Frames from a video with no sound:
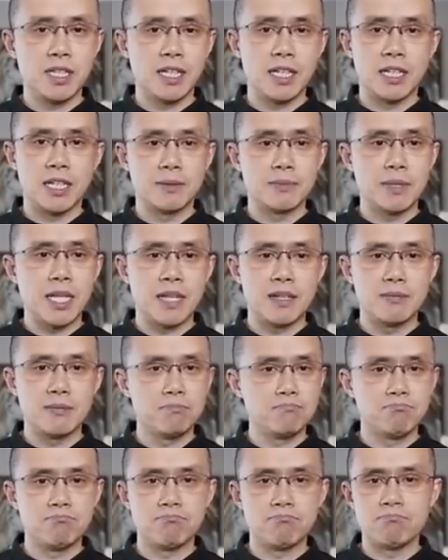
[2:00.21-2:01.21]

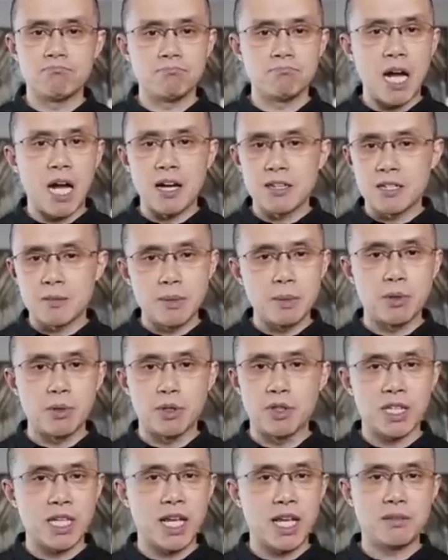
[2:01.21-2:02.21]
that other
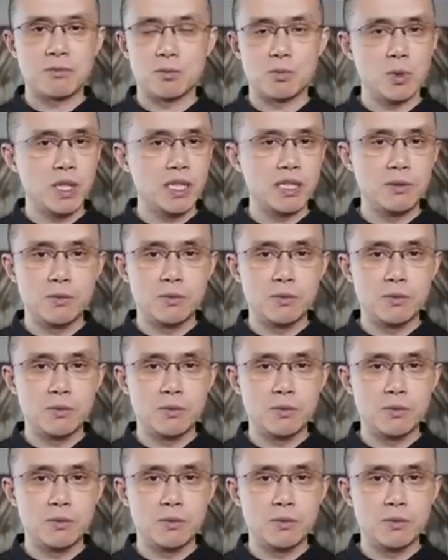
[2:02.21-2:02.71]
people look at,